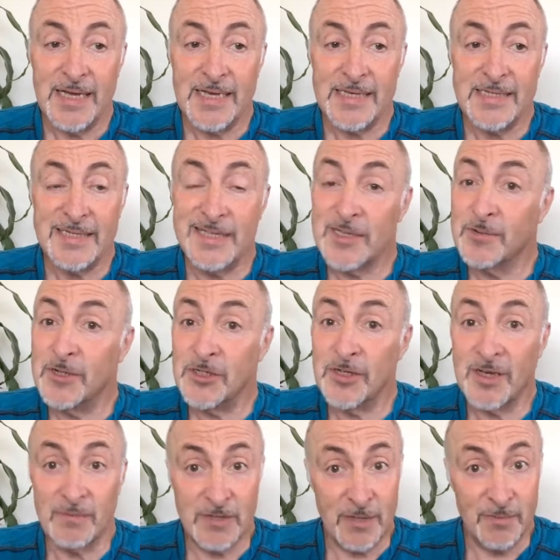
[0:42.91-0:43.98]
So this question
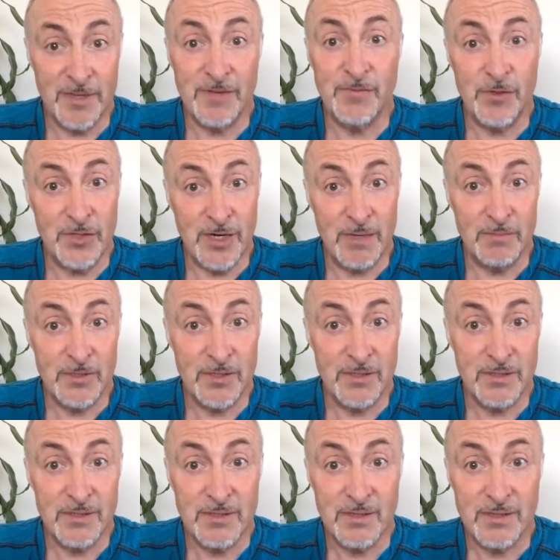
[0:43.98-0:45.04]
comes up a few times:
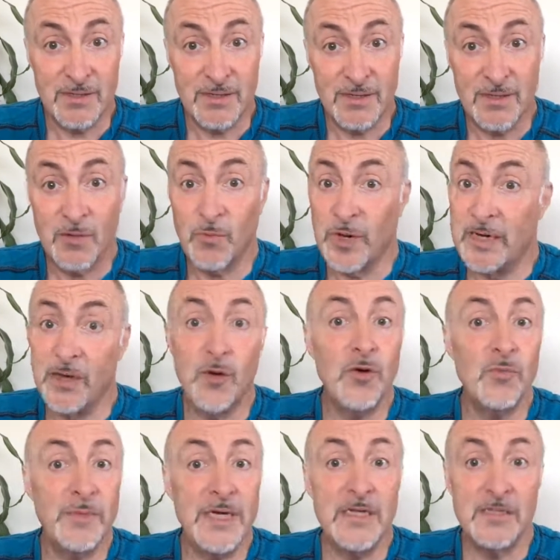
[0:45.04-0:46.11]
when
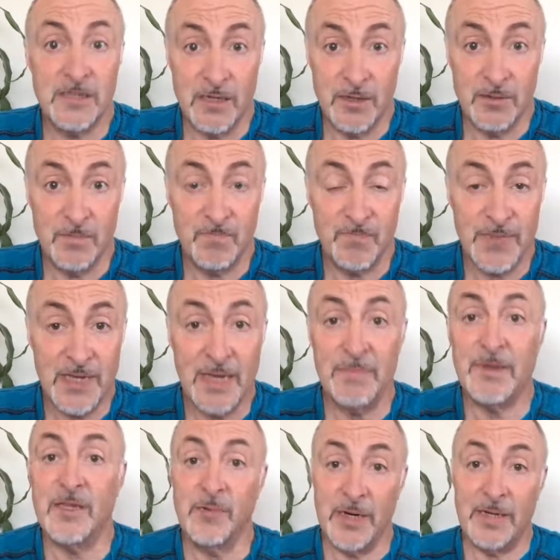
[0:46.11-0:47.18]
no means no. And
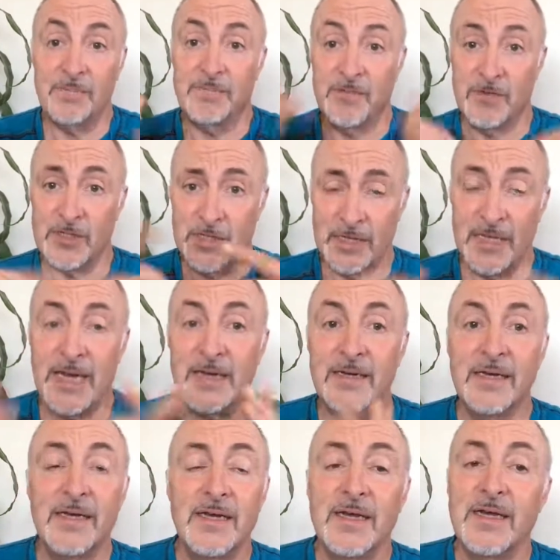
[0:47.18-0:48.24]
by the way, before I say
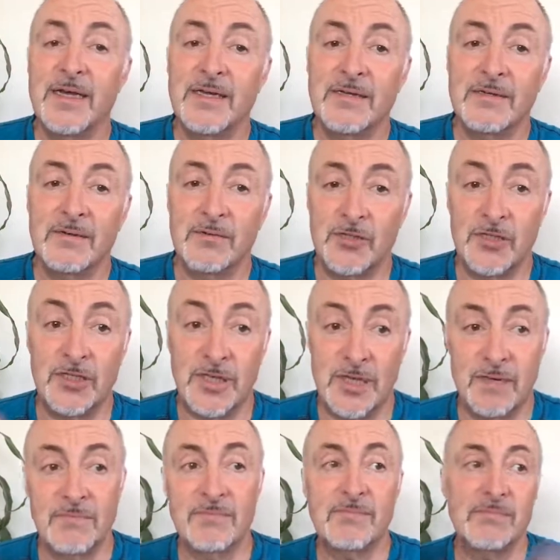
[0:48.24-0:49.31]
that, or I should
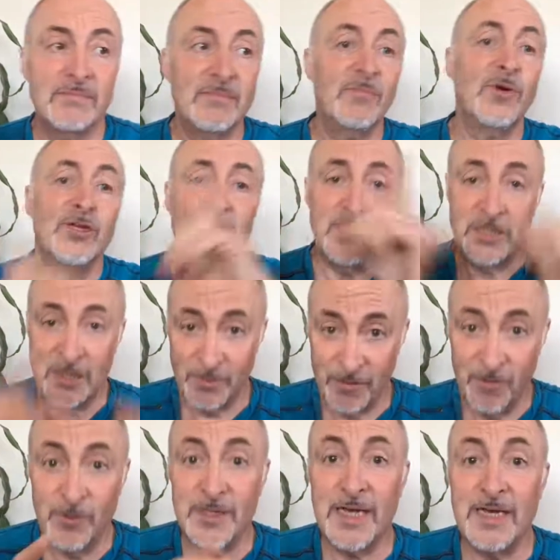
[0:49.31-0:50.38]
say, what I should say
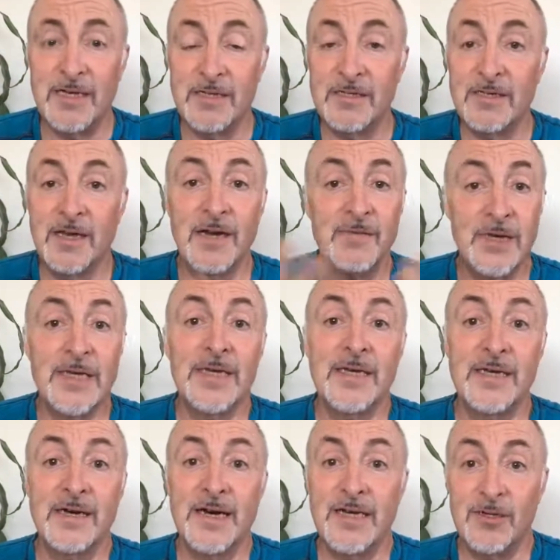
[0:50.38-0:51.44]
before that is, every
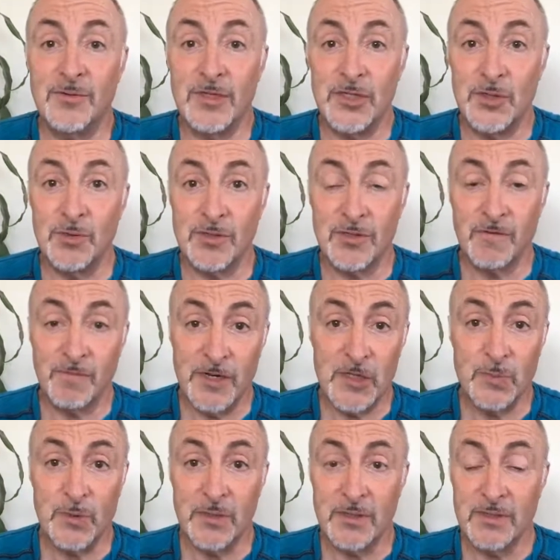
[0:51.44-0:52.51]
day I do these talks on
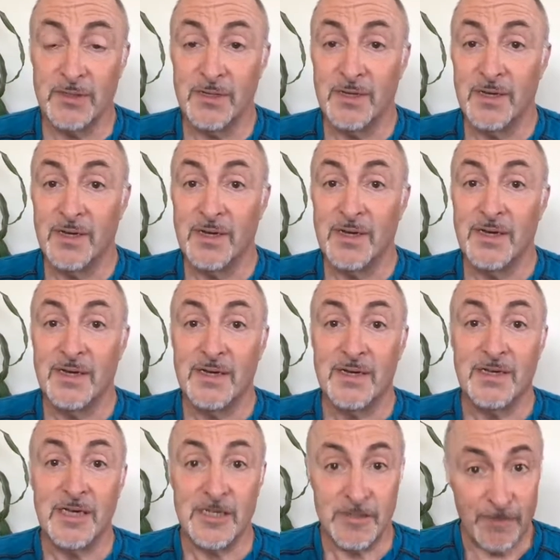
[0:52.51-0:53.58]
Facebook,
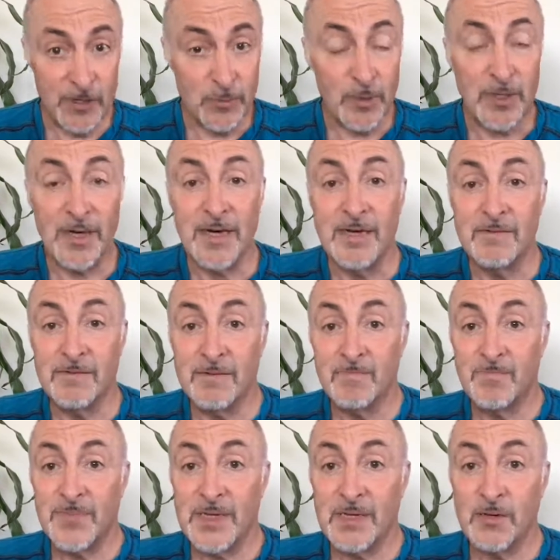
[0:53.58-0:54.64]
yes, Facebook Live,
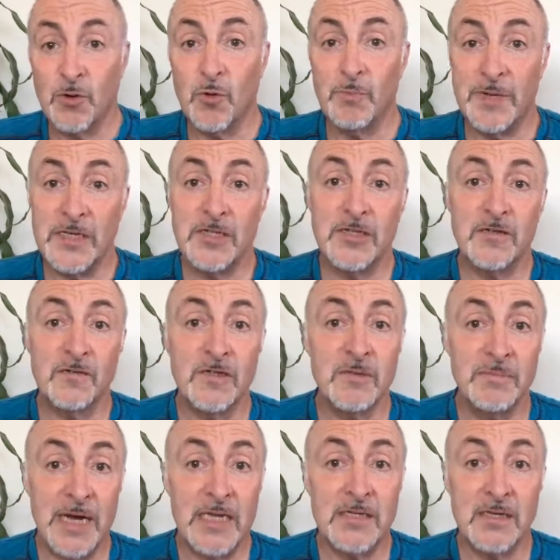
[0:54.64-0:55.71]
called Messages from the
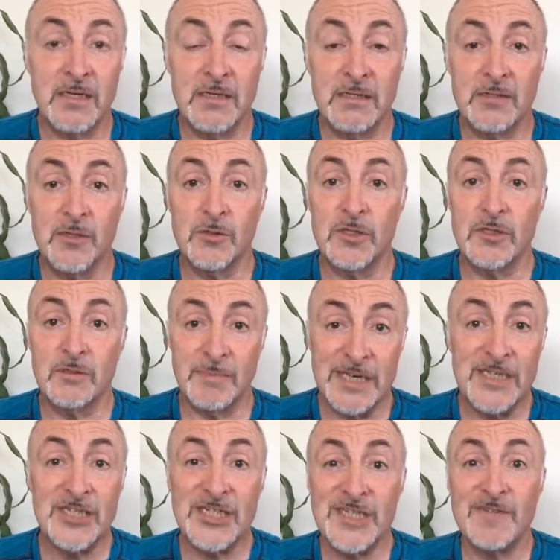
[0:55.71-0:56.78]
Masculine to
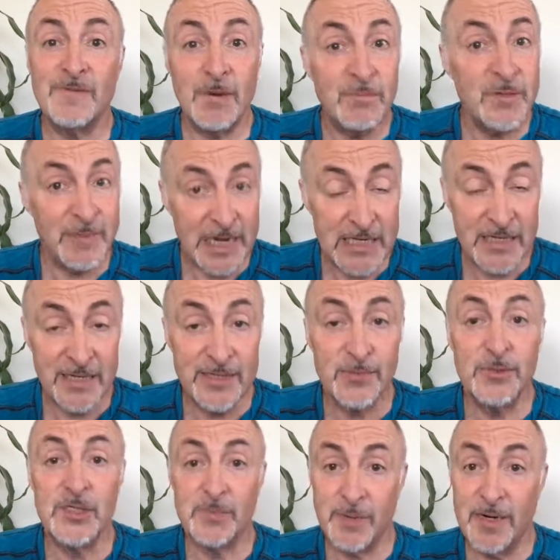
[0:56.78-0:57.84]
Messages from the Masculine
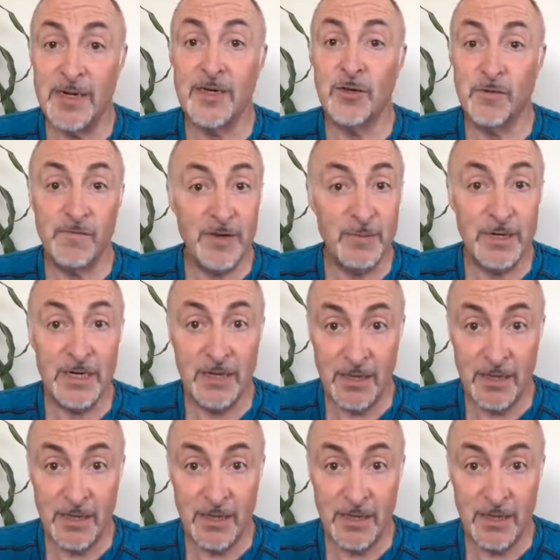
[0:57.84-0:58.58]
to Inspire Your Feminine